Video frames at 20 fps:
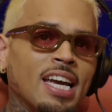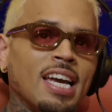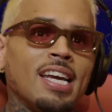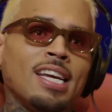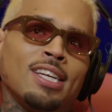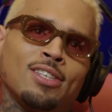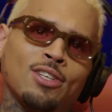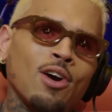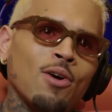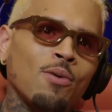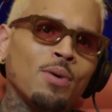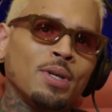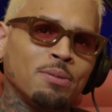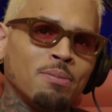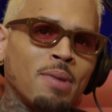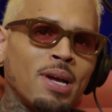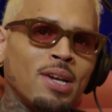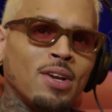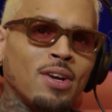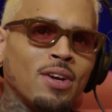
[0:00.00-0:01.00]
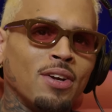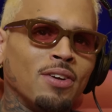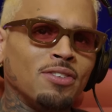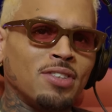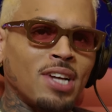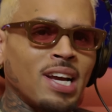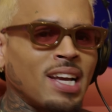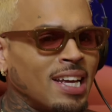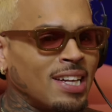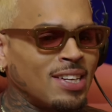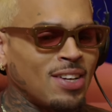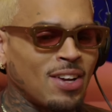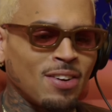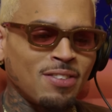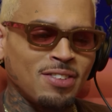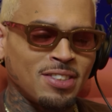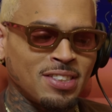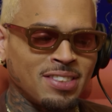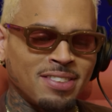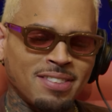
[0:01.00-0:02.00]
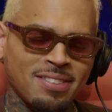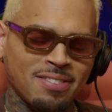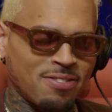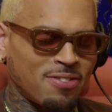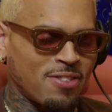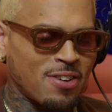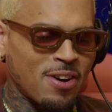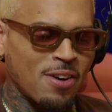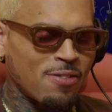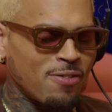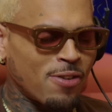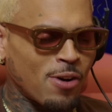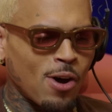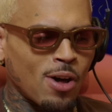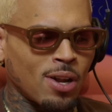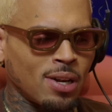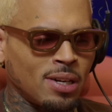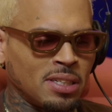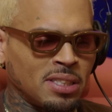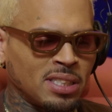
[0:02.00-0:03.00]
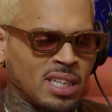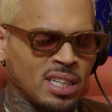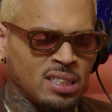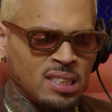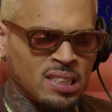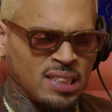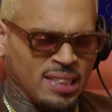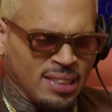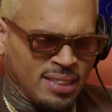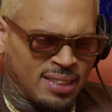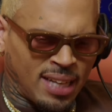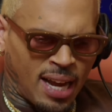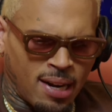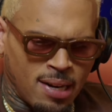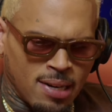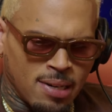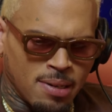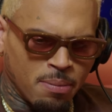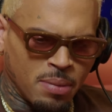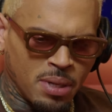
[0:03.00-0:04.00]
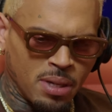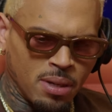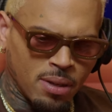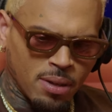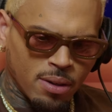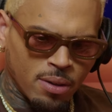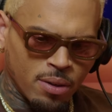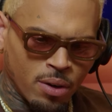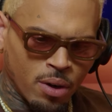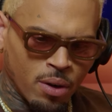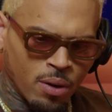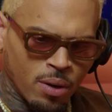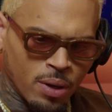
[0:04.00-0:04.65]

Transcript: it's always my nerves. I get nervous for for all of this because it's exciting to me. Do you